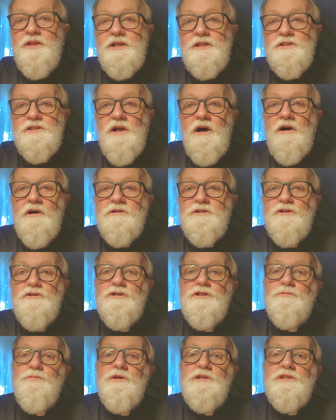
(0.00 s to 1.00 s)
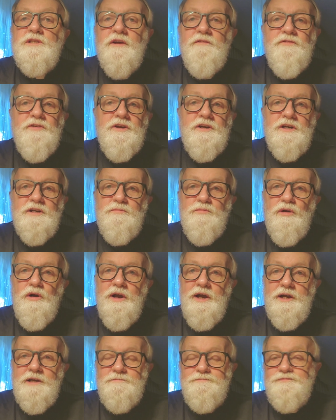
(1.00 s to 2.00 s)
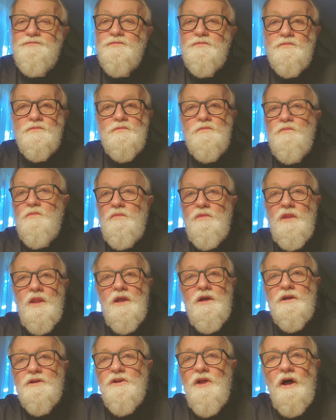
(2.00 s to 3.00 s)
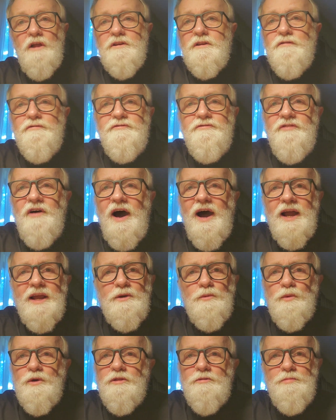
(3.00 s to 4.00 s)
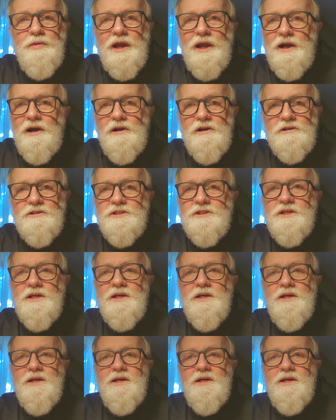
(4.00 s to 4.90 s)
These dogs are specifically bred uh, not to fight with bears.